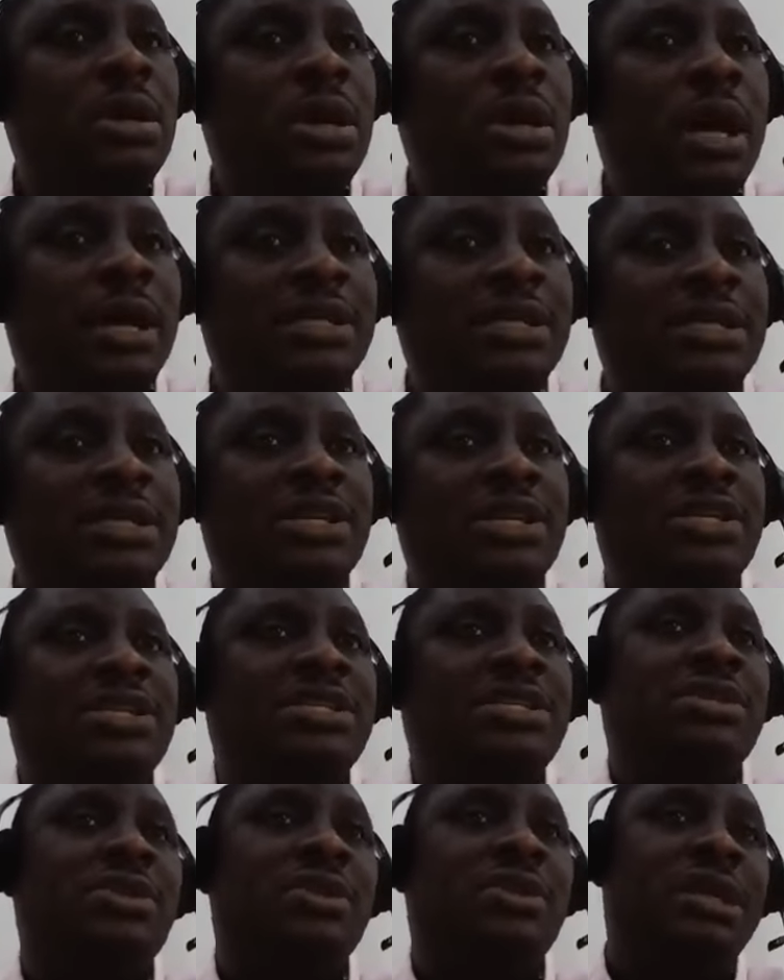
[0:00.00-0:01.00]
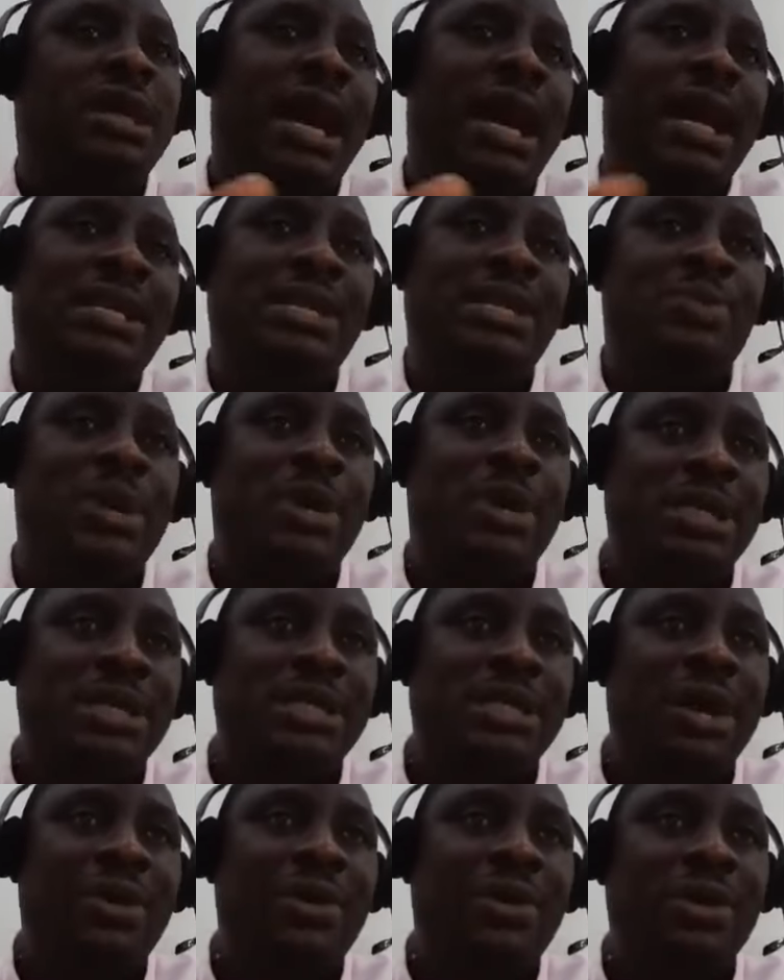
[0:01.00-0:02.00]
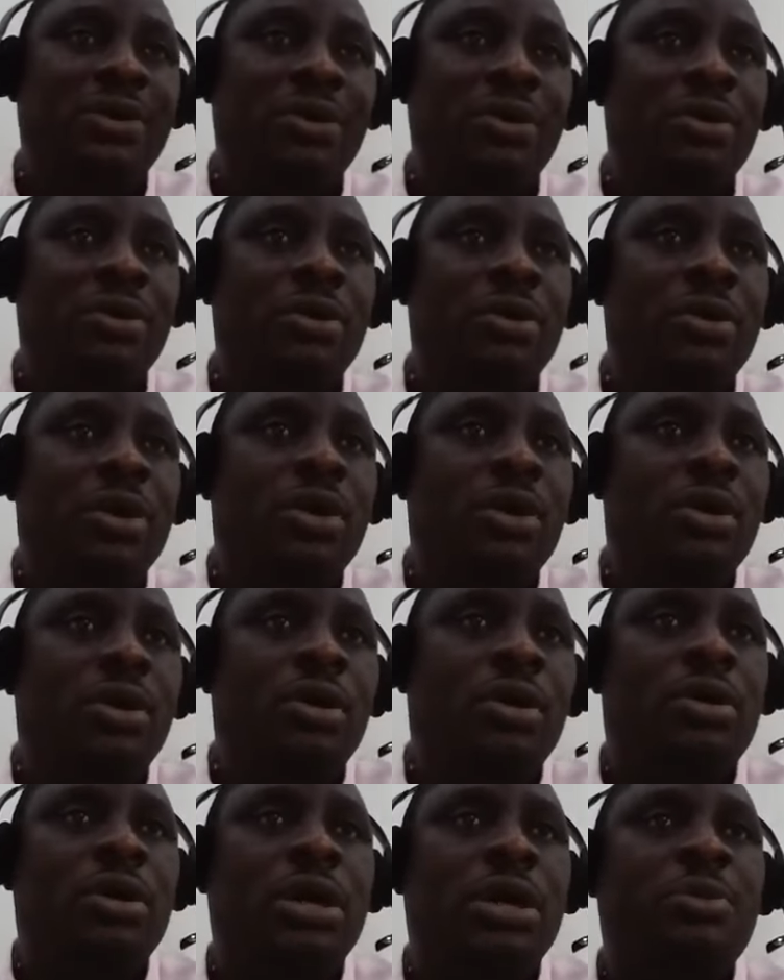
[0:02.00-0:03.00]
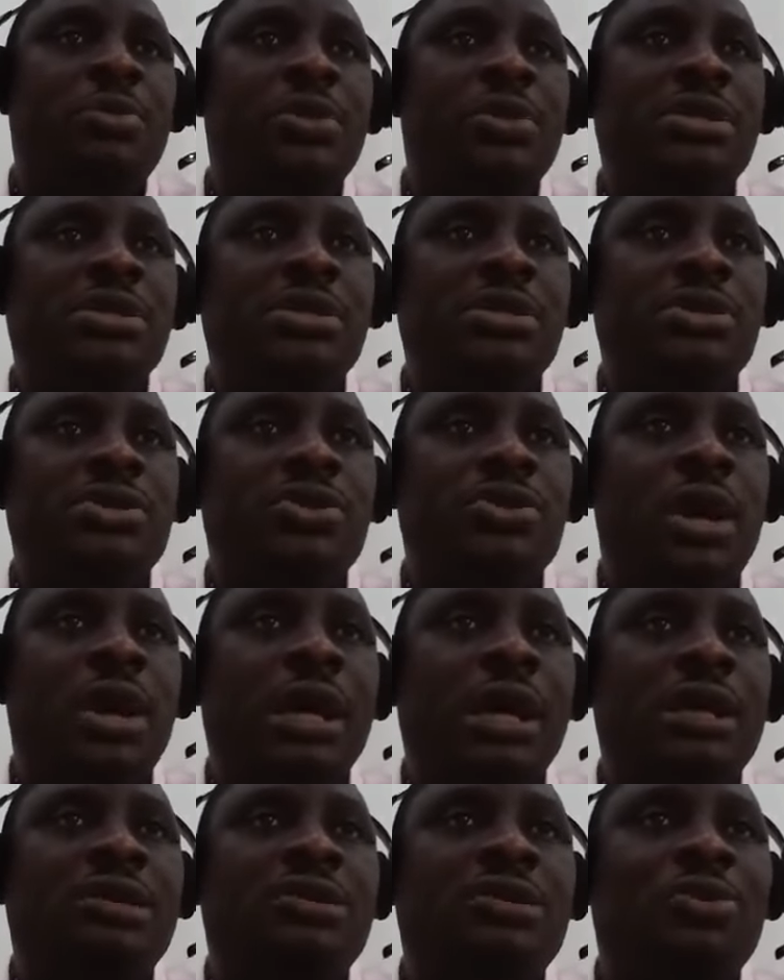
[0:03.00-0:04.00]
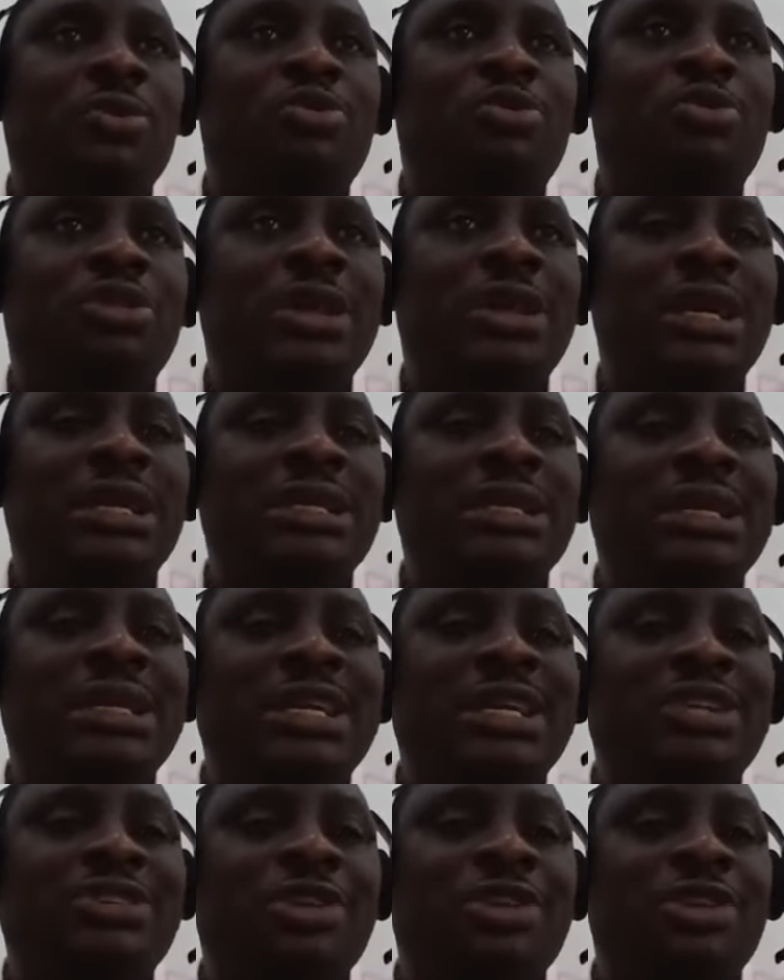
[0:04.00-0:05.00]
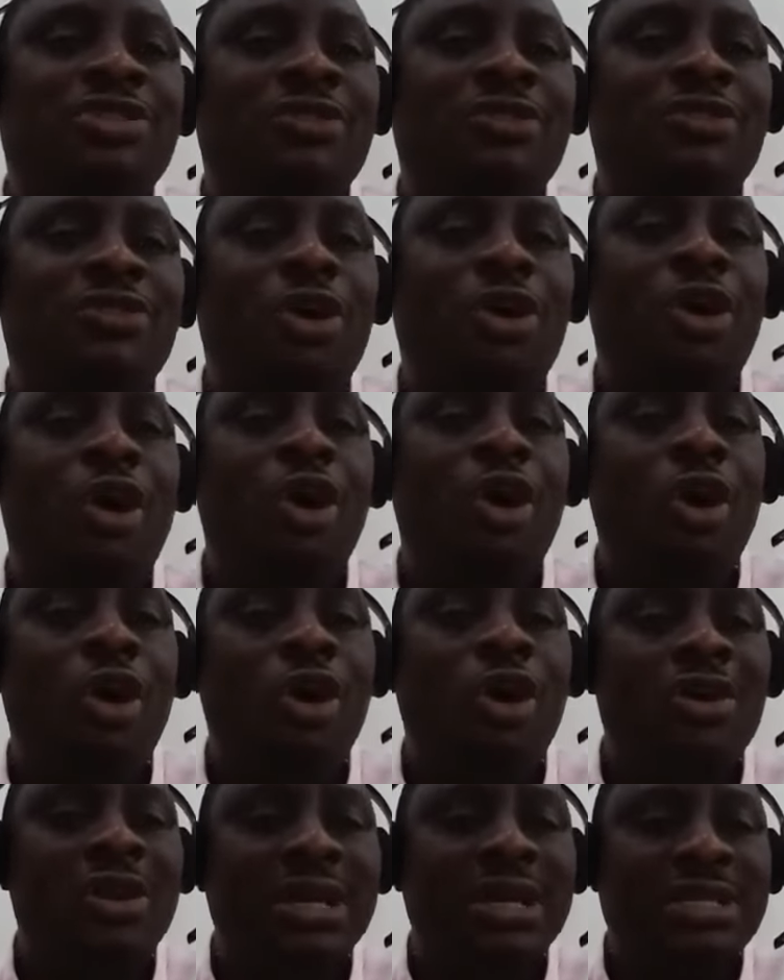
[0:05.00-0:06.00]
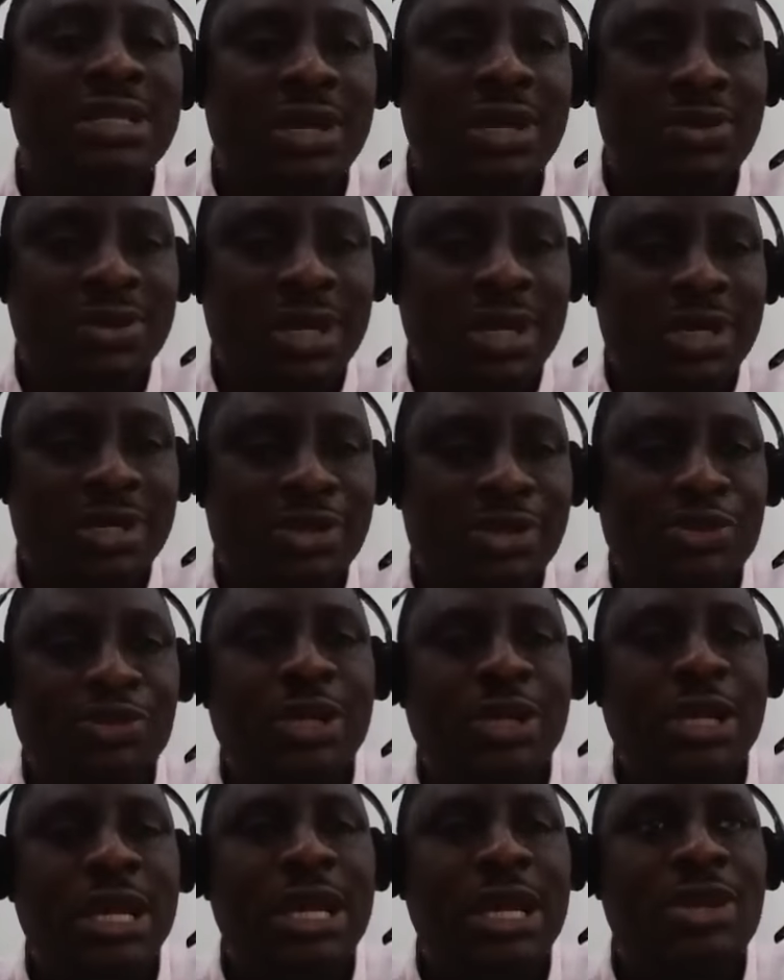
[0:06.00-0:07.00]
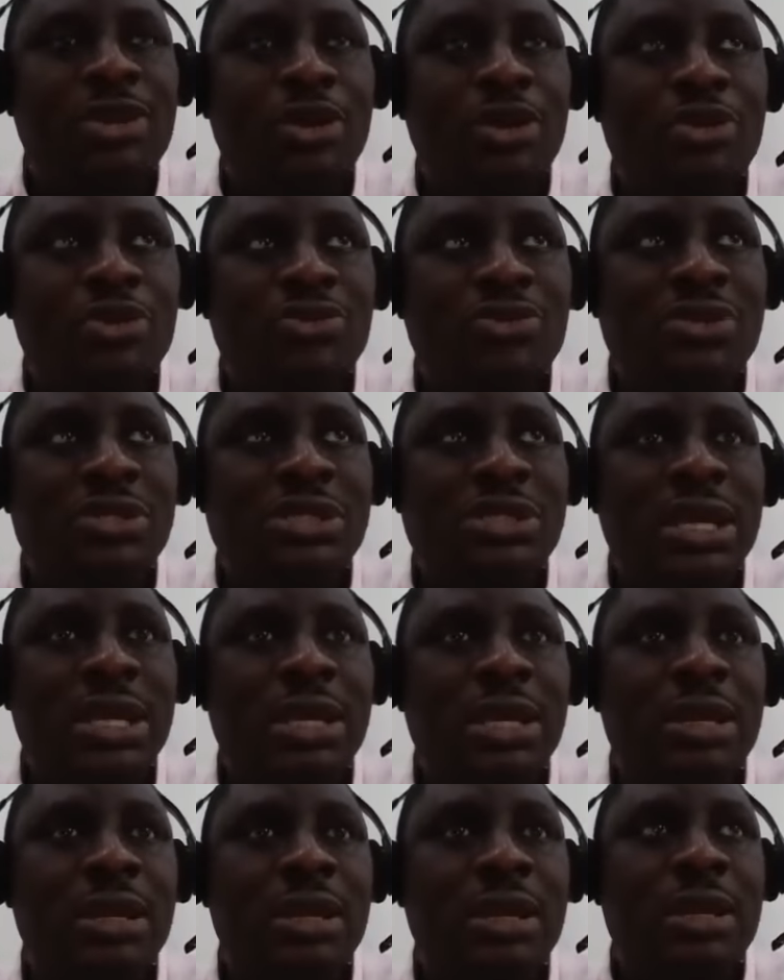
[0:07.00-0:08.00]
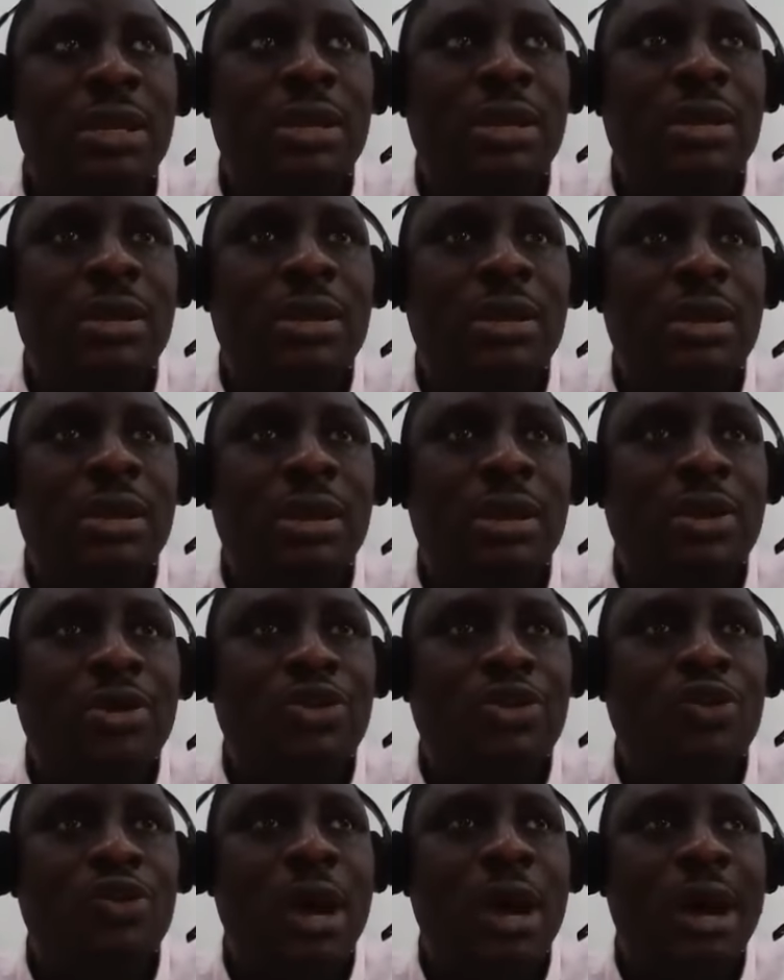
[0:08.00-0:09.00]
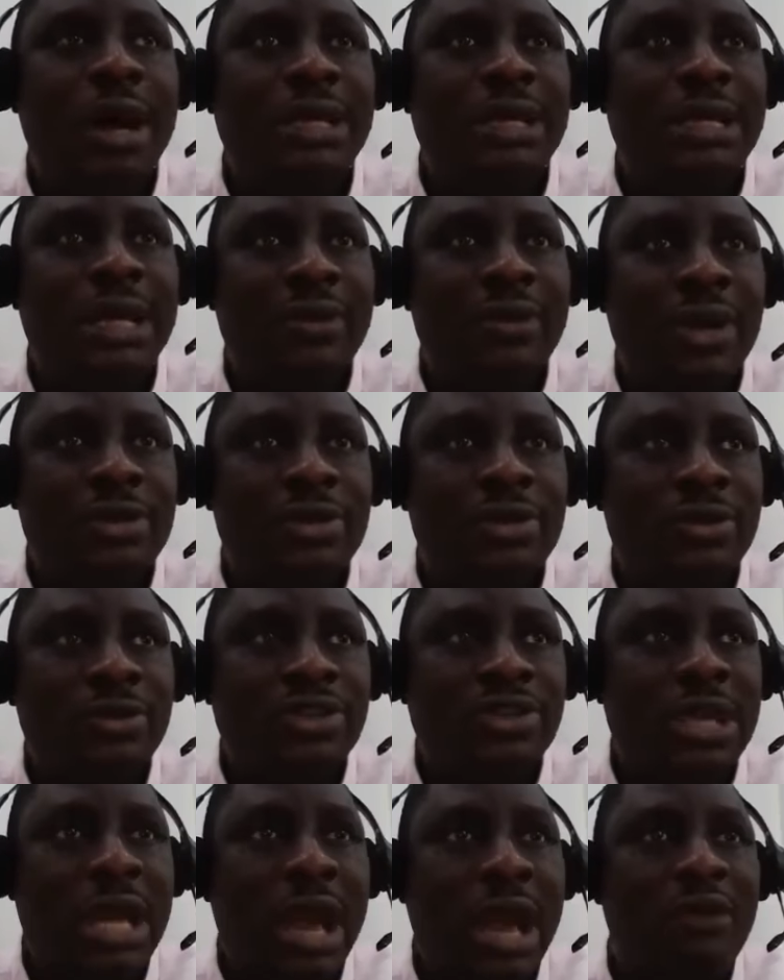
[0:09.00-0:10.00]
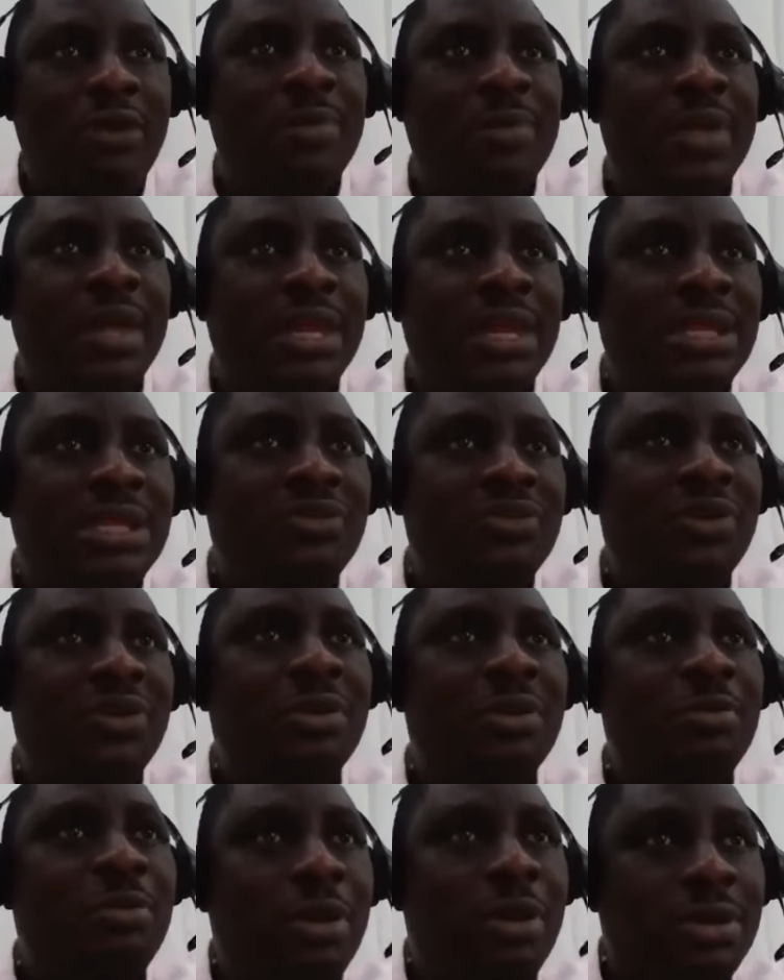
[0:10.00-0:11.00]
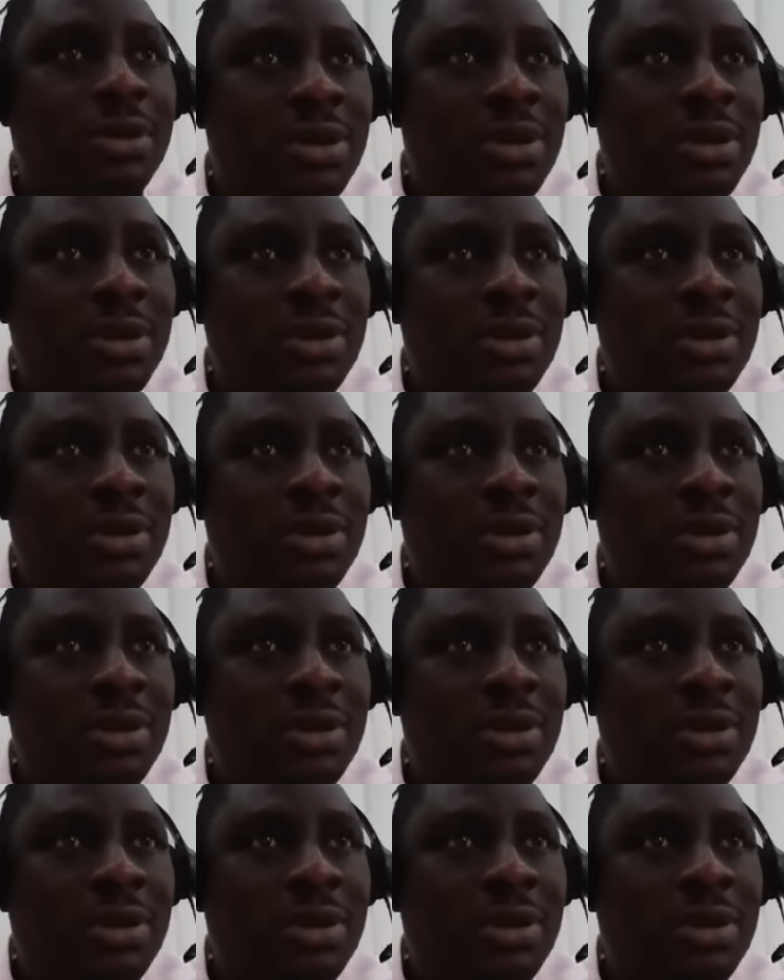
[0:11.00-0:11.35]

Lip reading: as you sit on the I table as a director, it means you are protecting the interests of the other shareholders. So they lean on you to say you are directors, you are representative on the board,